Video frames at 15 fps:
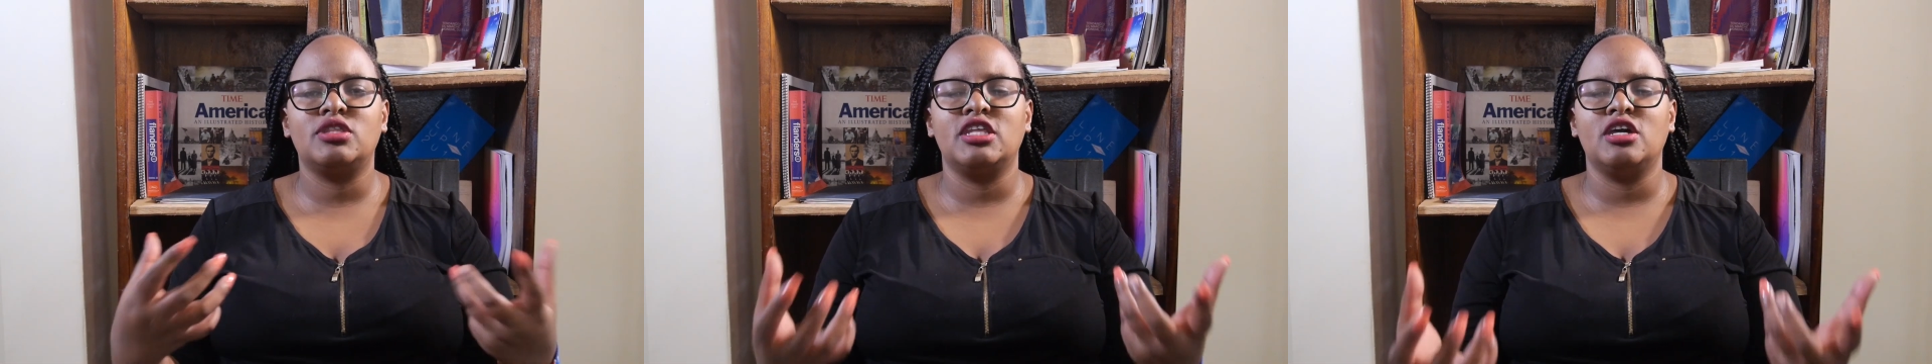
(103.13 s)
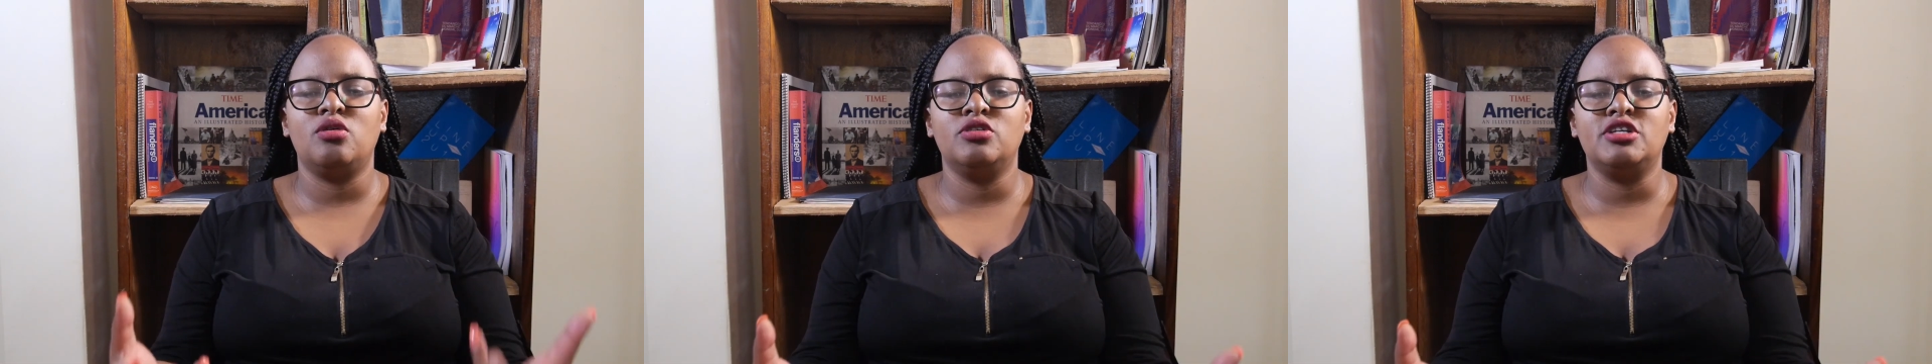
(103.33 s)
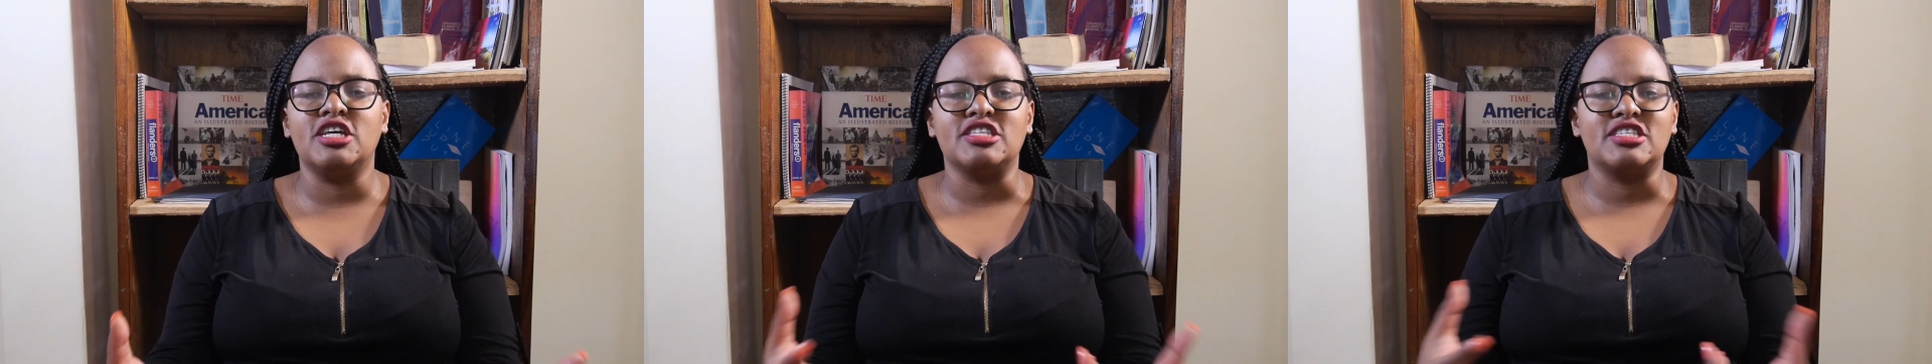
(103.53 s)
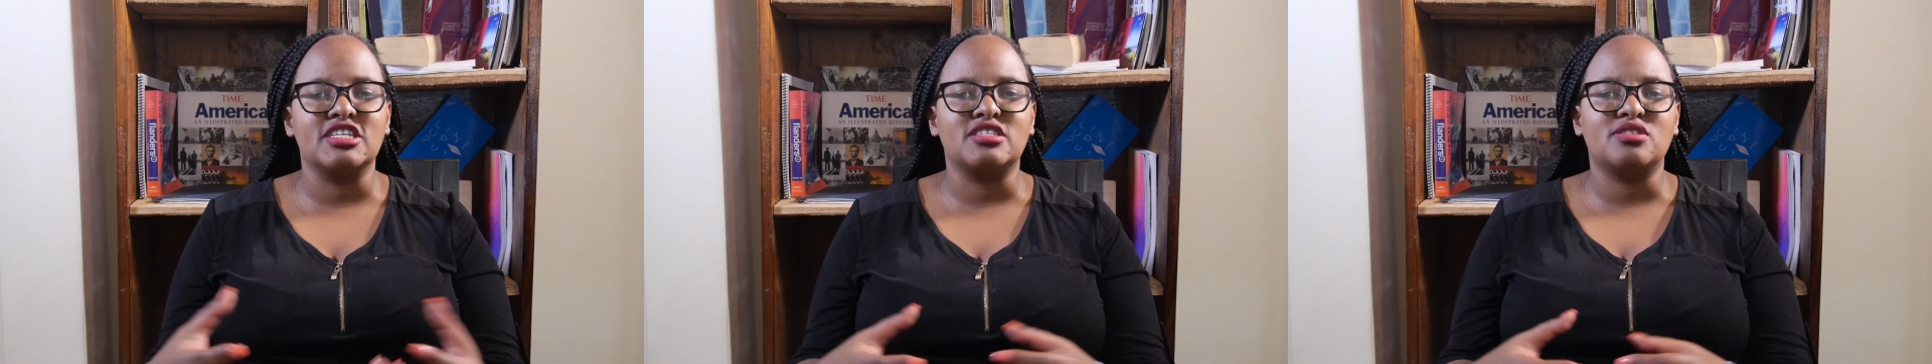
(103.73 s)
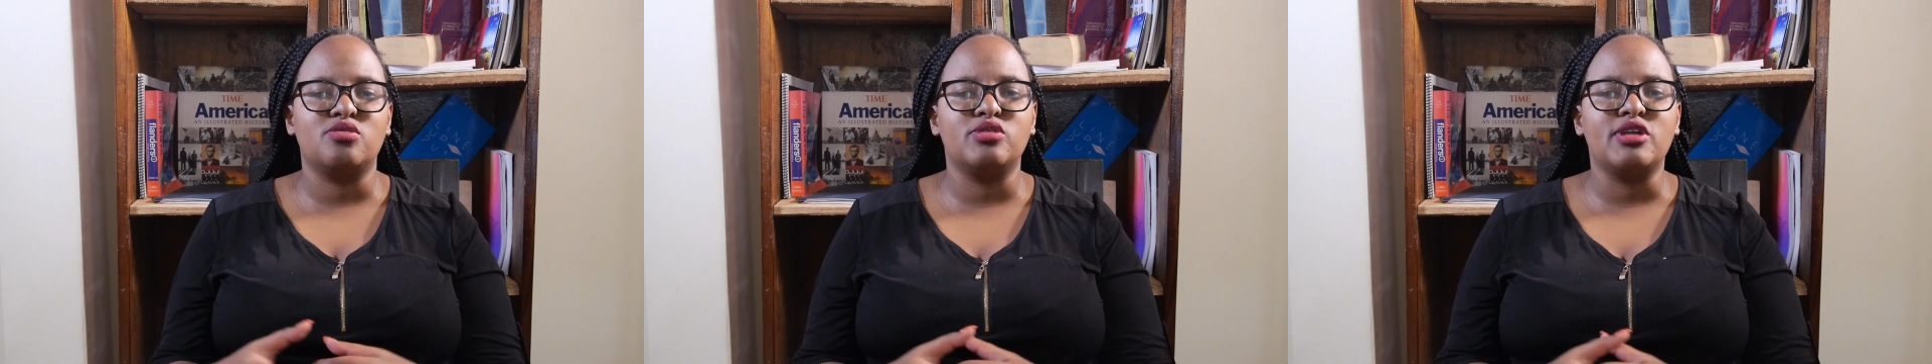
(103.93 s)
the
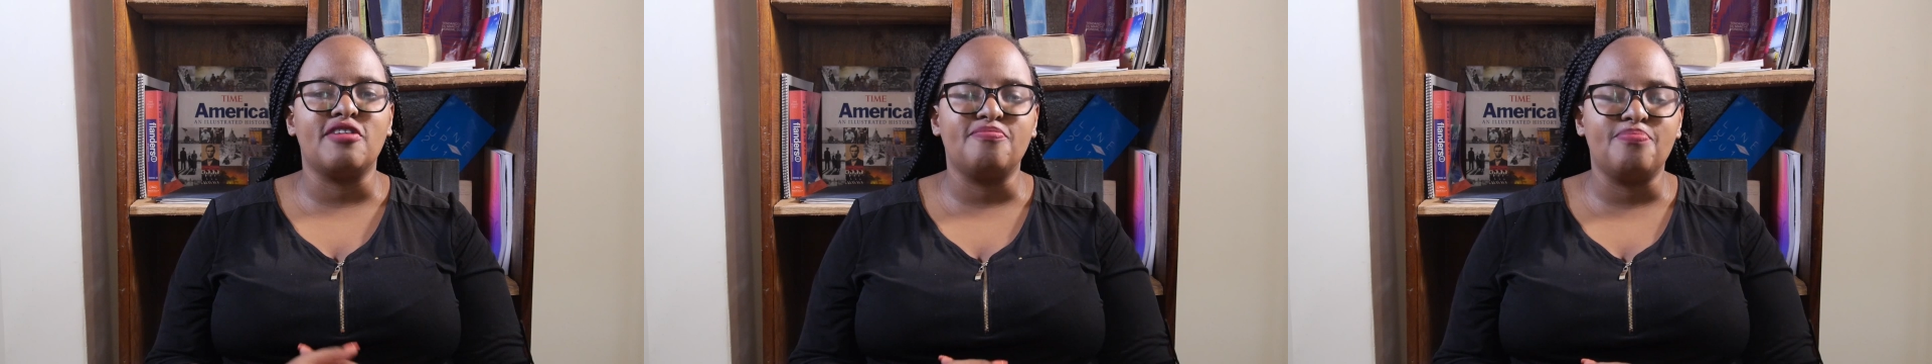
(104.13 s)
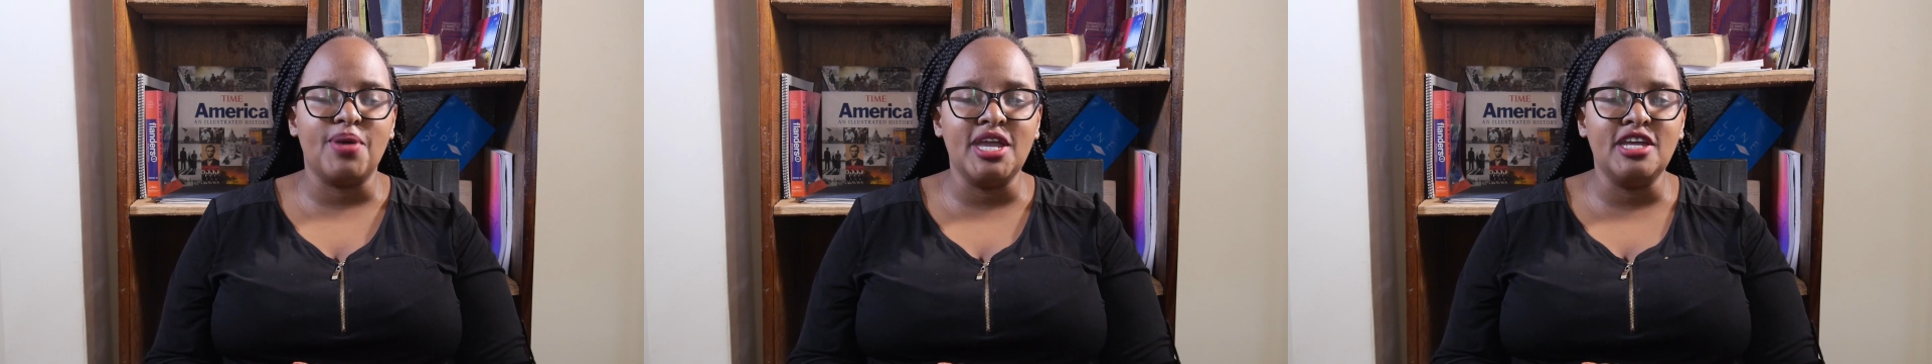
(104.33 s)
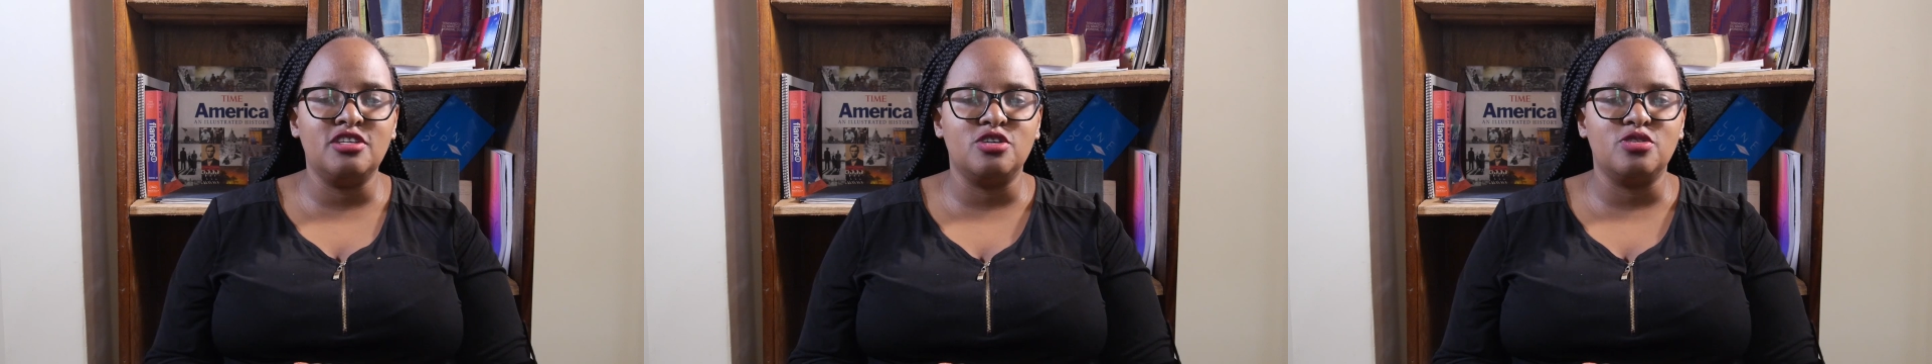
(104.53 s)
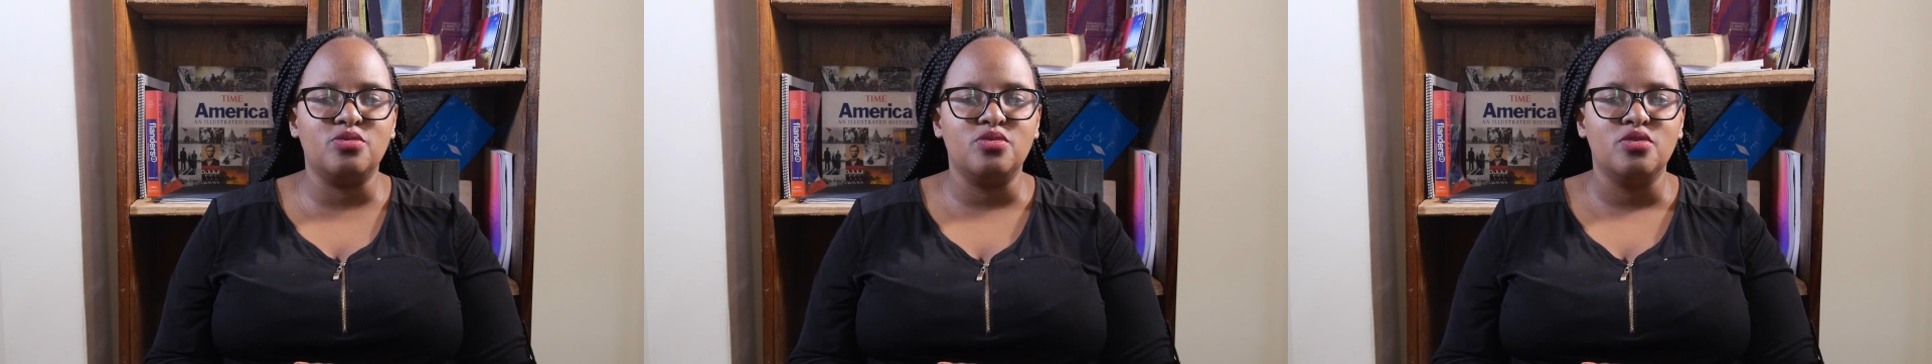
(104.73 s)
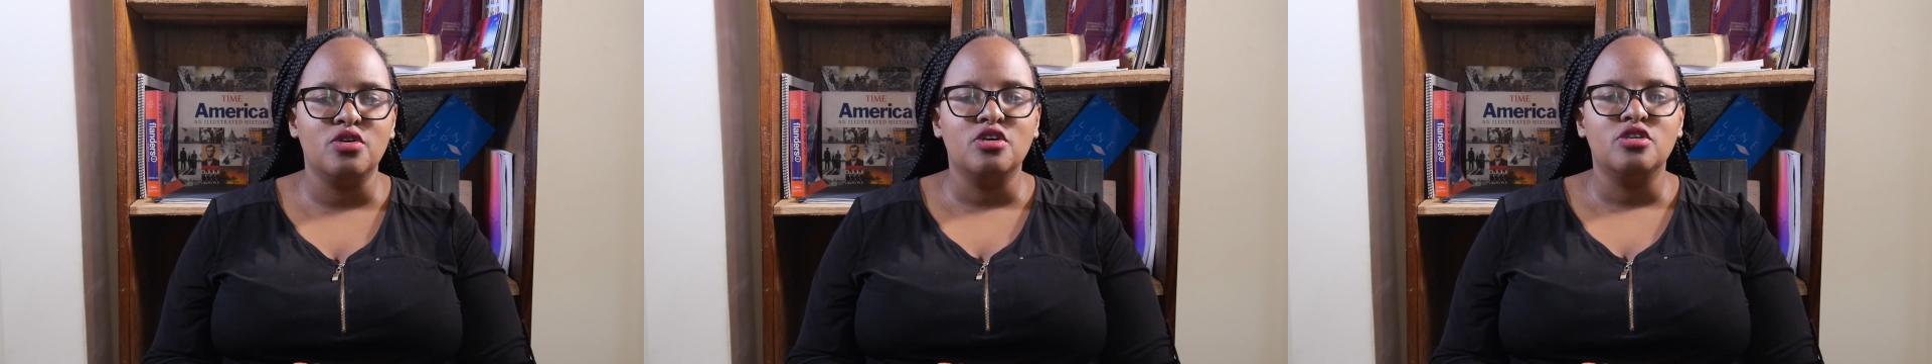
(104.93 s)
audiences could have paid you